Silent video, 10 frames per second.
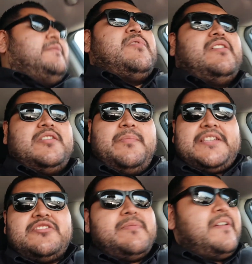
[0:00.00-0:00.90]
Probably the
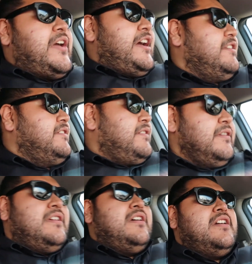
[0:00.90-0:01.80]
best stream I've had,
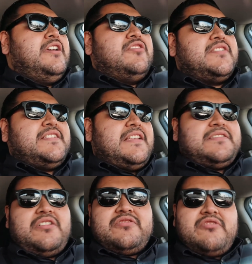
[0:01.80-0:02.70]
you know, since I
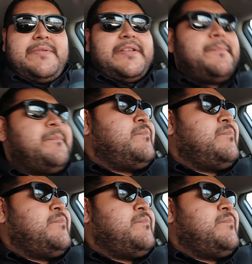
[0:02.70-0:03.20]
started streaming.